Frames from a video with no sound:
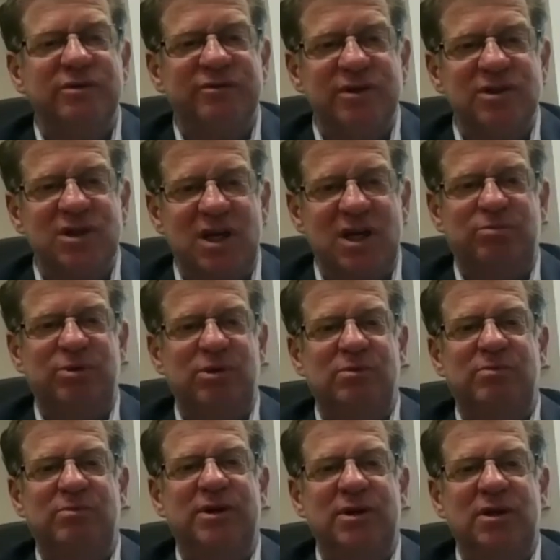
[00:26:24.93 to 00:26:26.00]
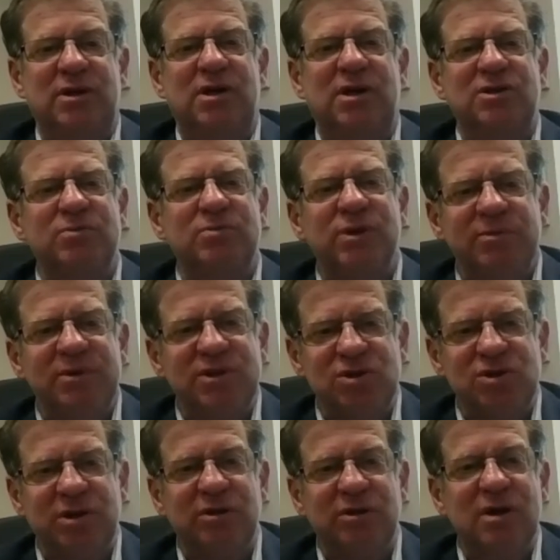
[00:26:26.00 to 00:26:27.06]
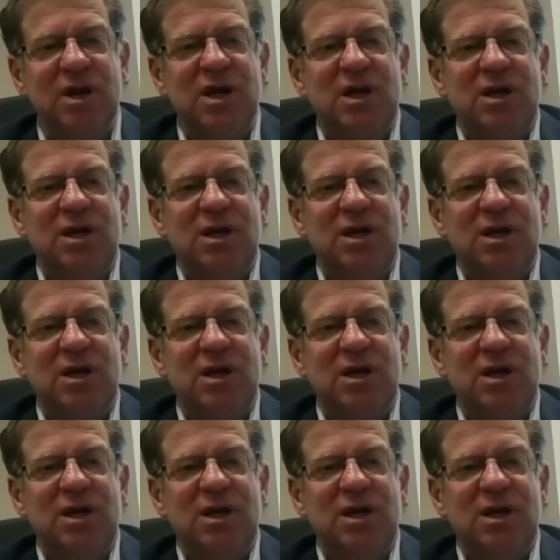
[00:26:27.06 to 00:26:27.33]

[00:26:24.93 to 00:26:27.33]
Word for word: for example, or by a hospital administrator,